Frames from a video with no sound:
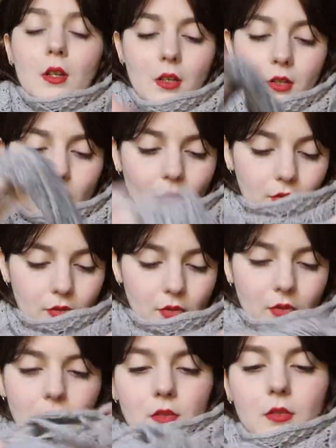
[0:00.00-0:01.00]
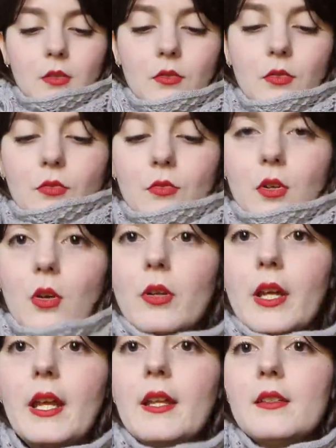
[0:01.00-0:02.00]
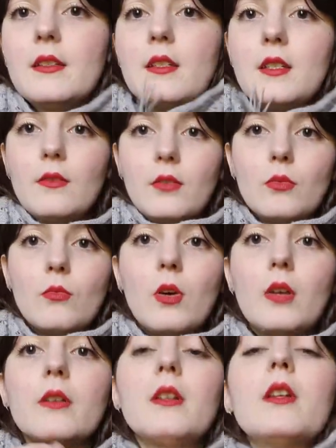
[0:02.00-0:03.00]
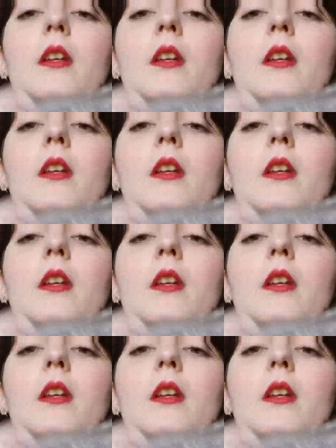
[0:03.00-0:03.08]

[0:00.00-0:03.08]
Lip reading: knot the 2 long ends if you want,